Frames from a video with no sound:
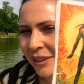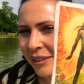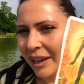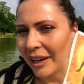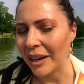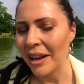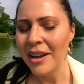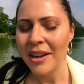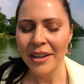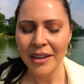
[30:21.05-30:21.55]
like,
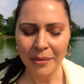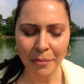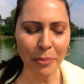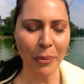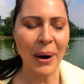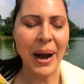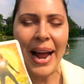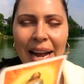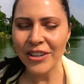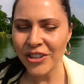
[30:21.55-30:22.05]

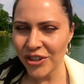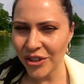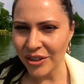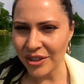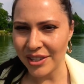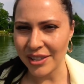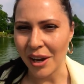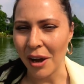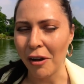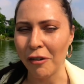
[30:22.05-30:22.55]
brand
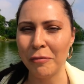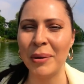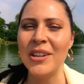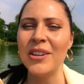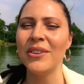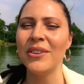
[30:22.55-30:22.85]
yourself, put